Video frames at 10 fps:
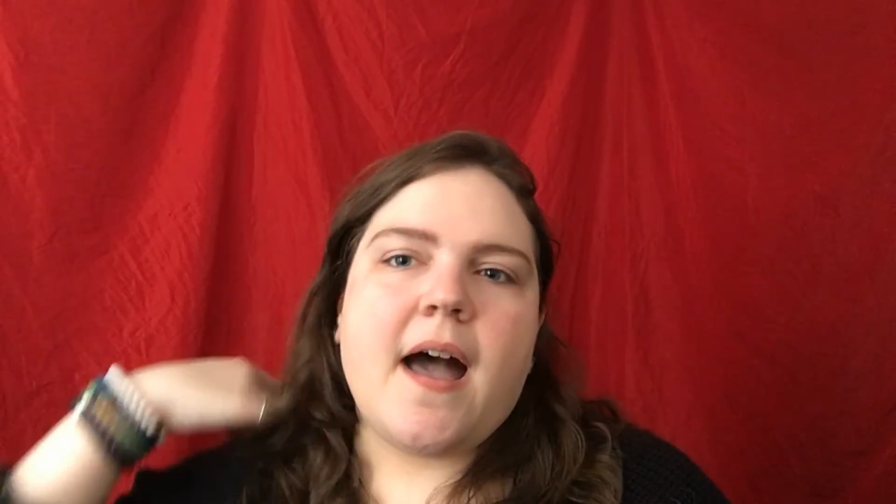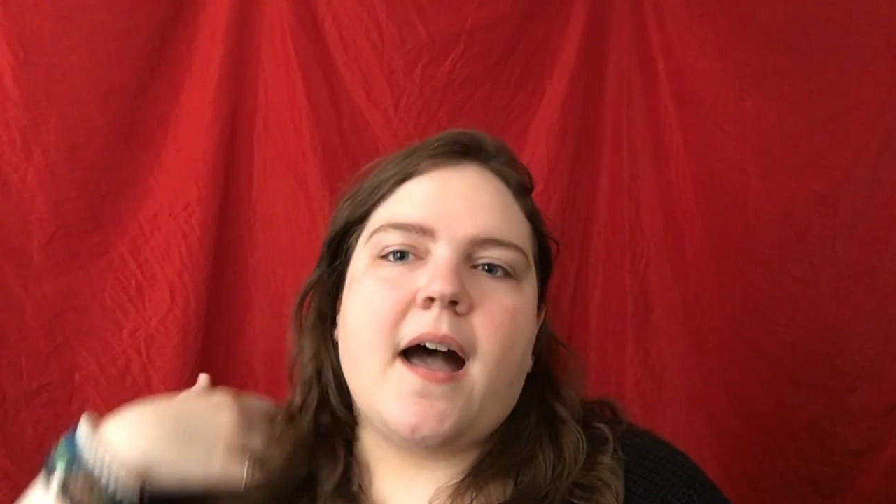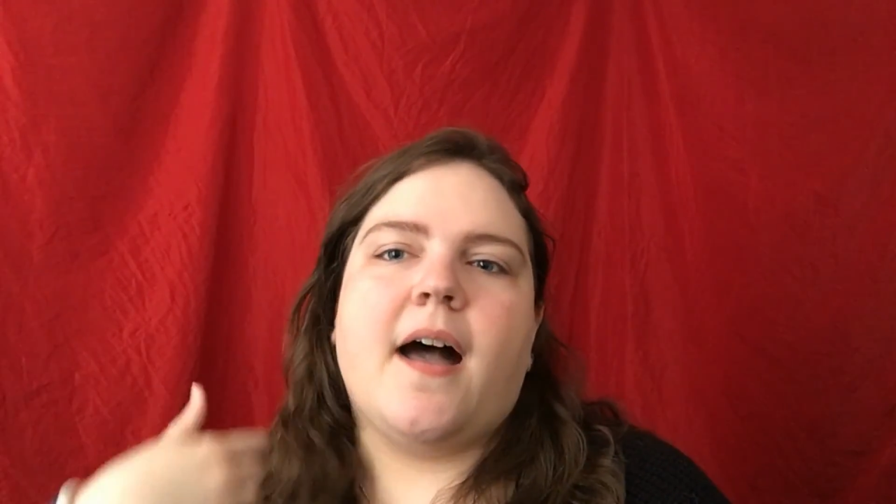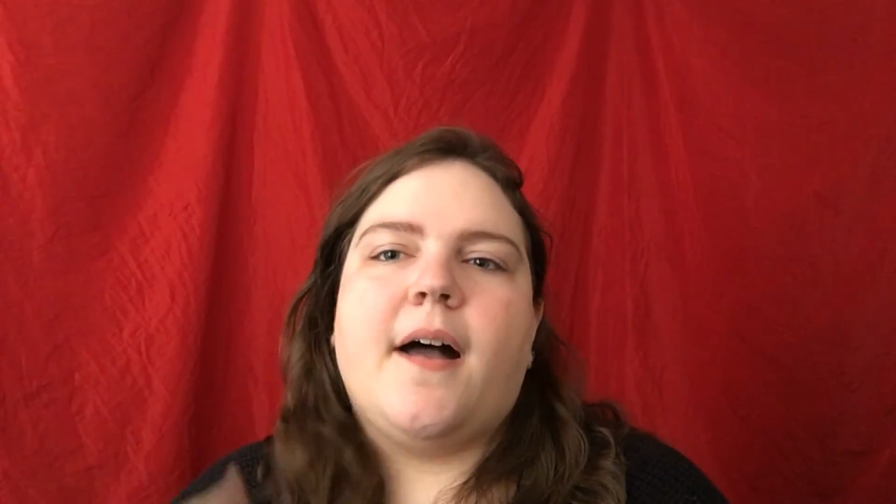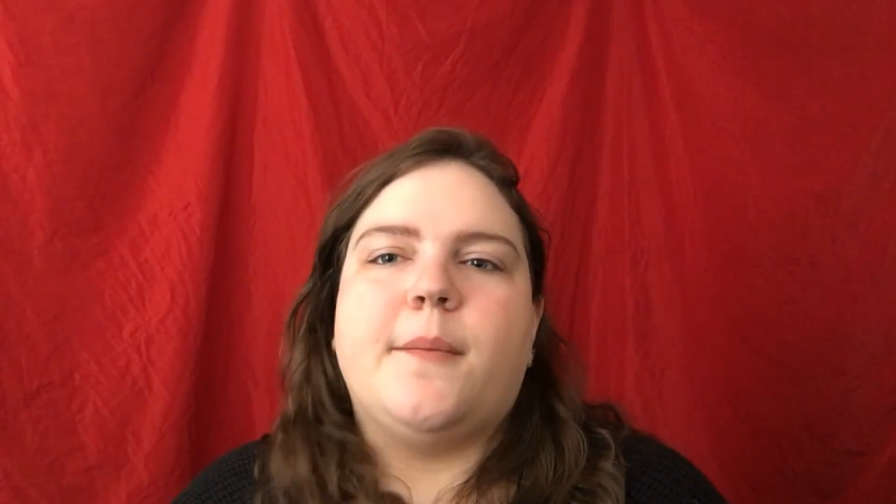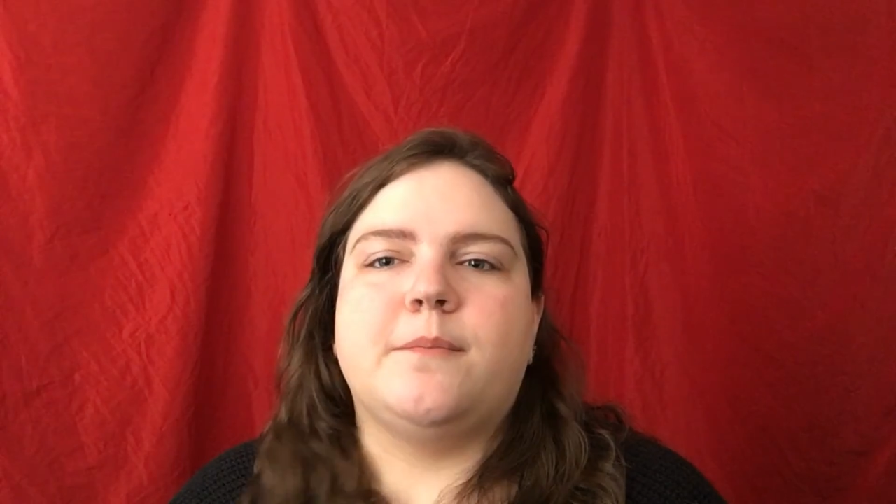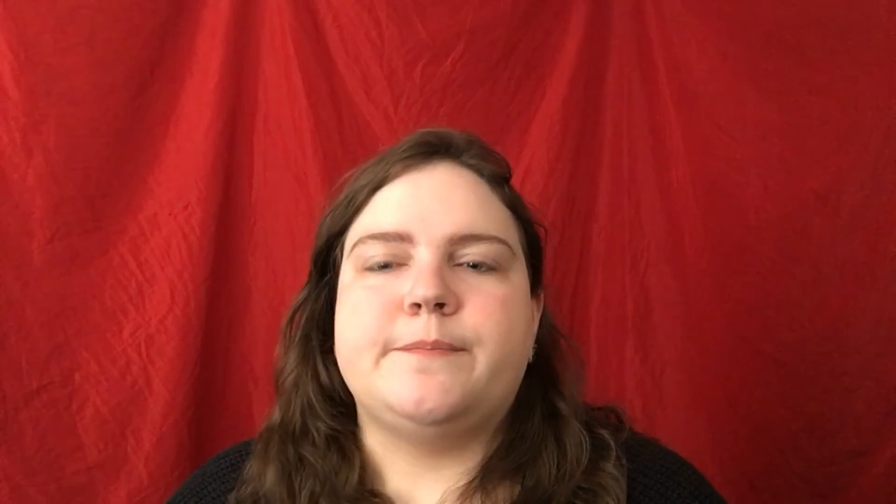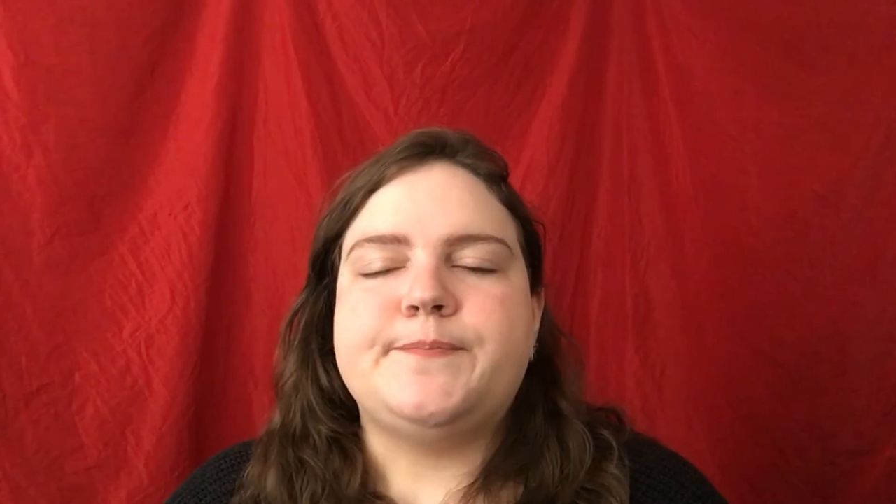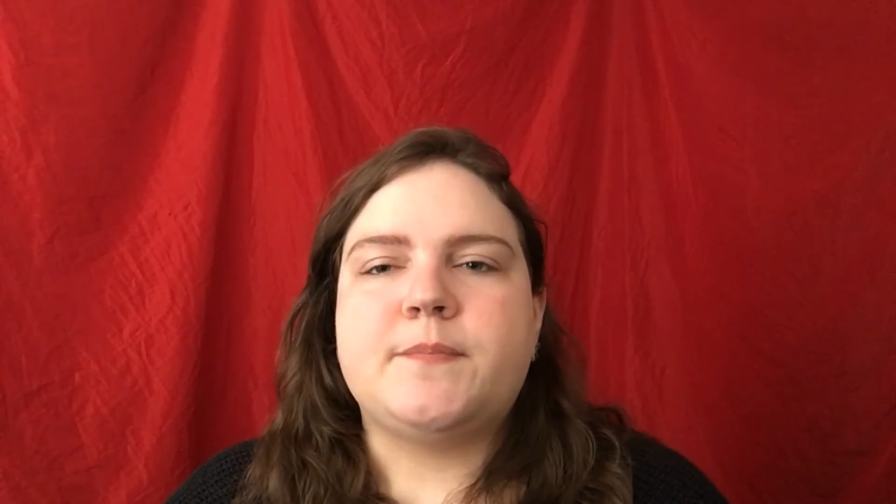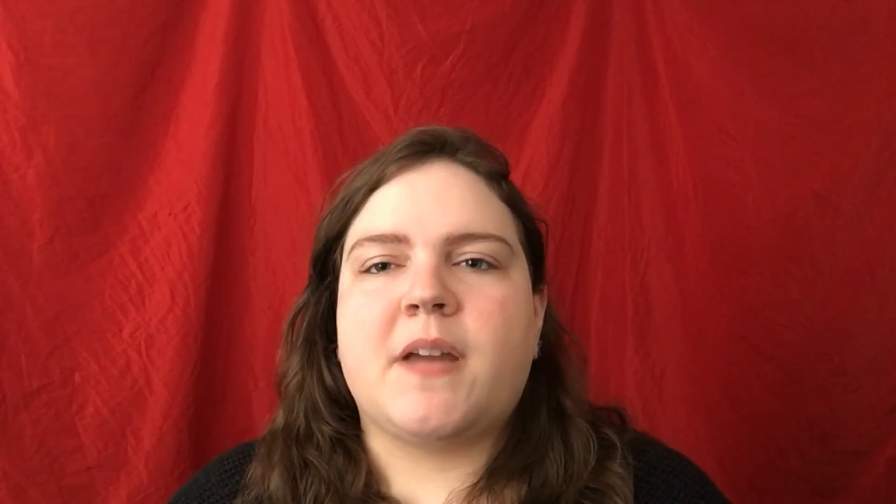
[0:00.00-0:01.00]

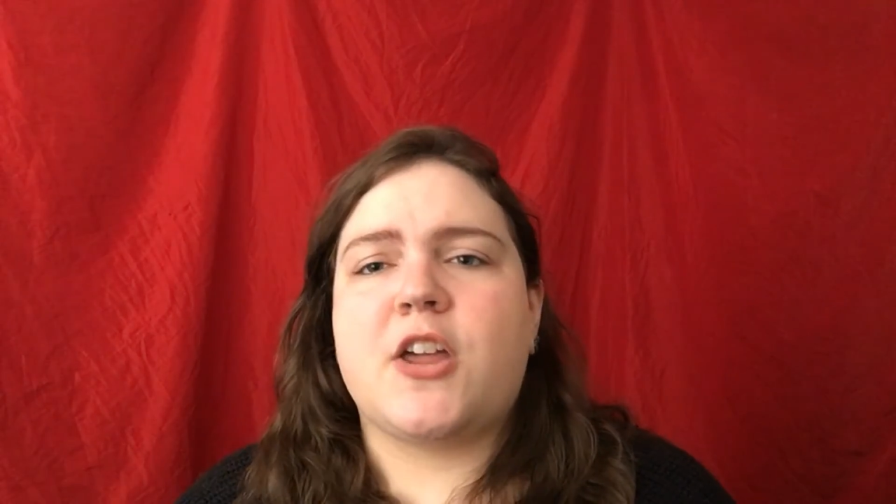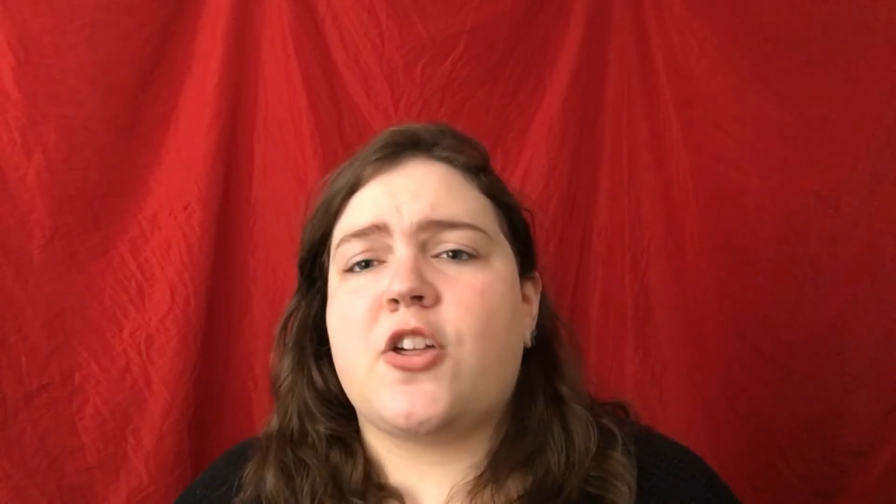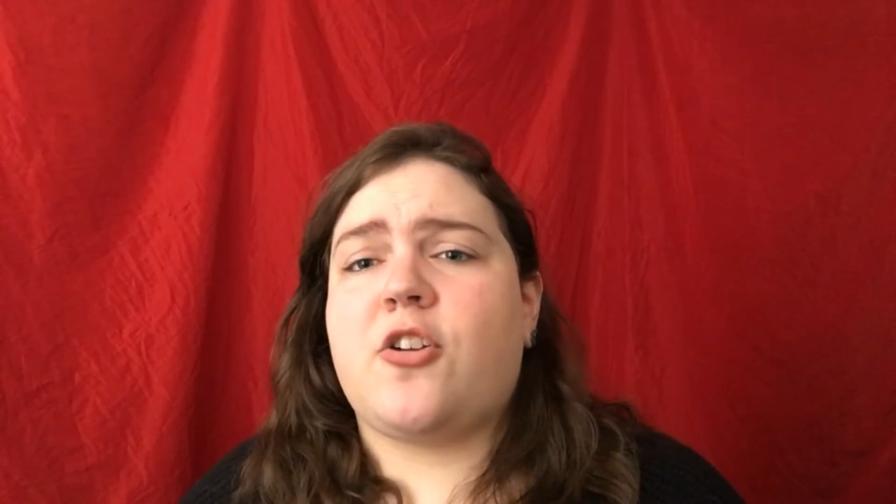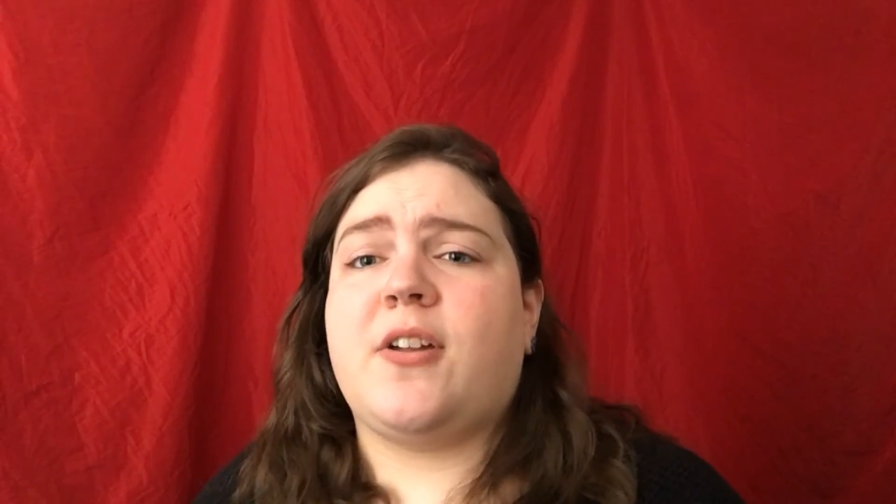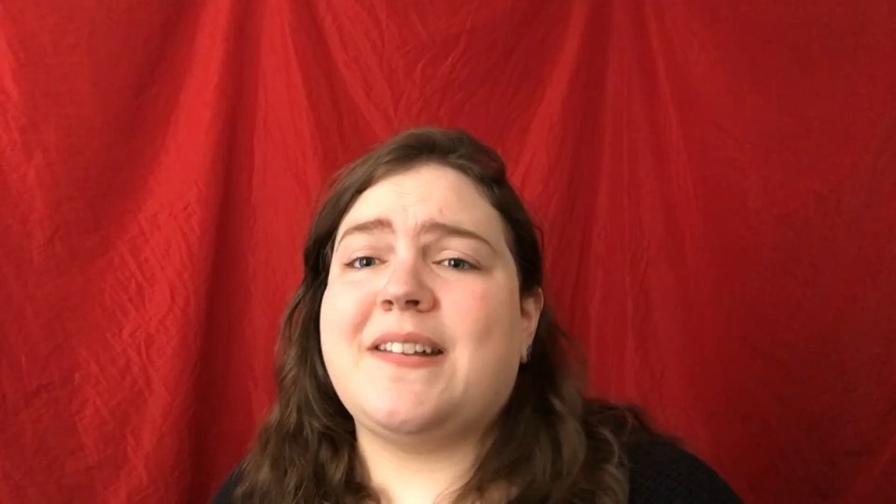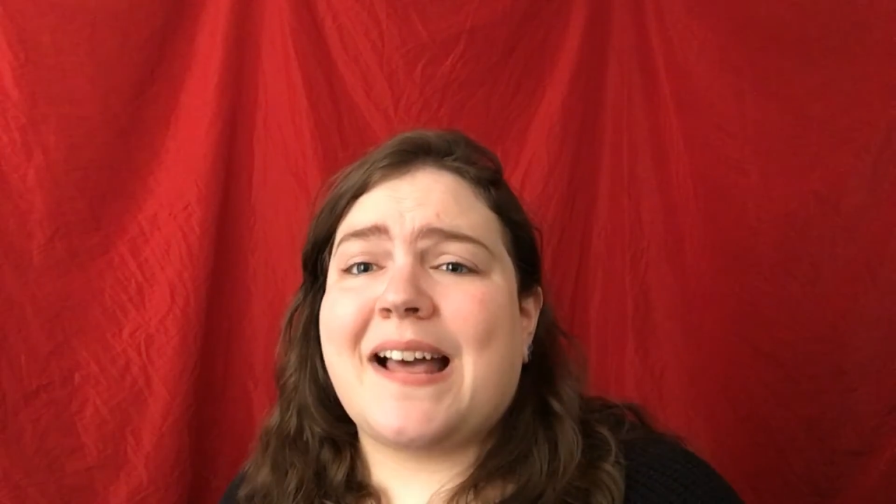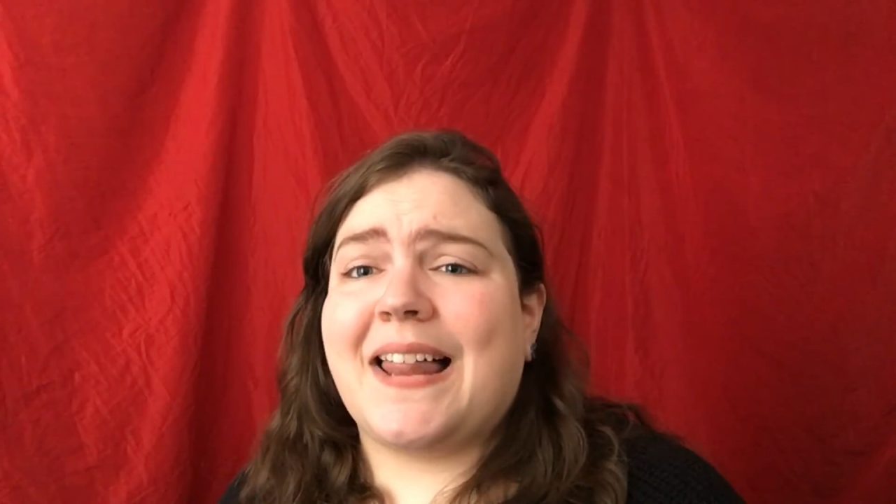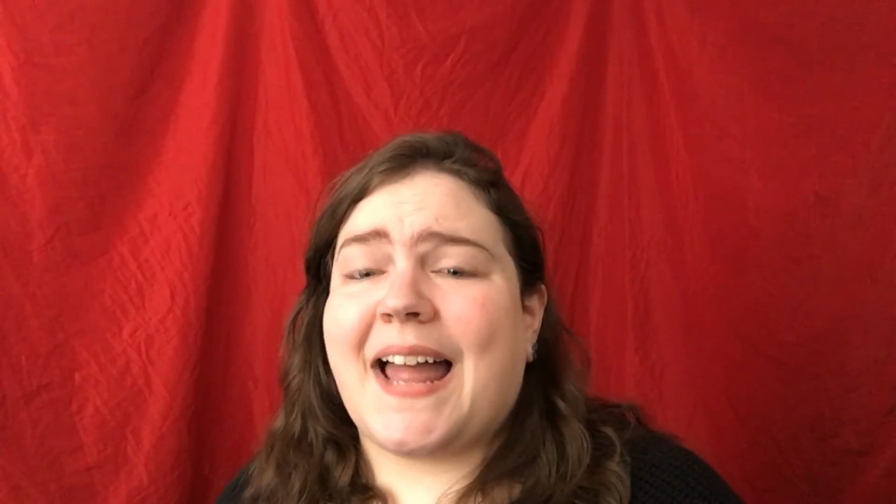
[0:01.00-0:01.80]
Because as you can tell,